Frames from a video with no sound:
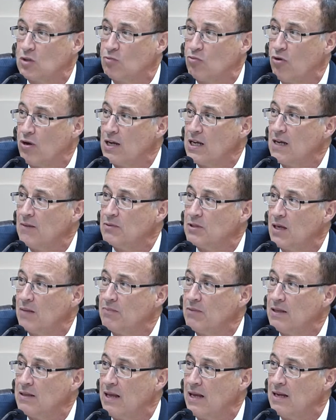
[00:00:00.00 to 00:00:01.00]
bringing up
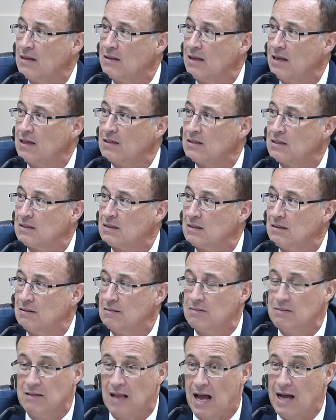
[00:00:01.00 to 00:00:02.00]
something that you think's
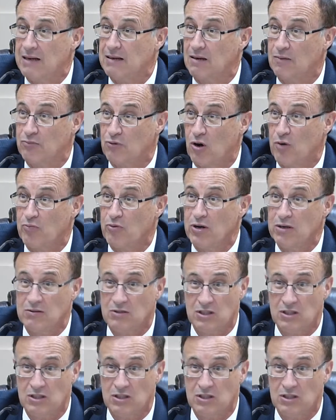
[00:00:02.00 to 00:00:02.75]
not appropriate,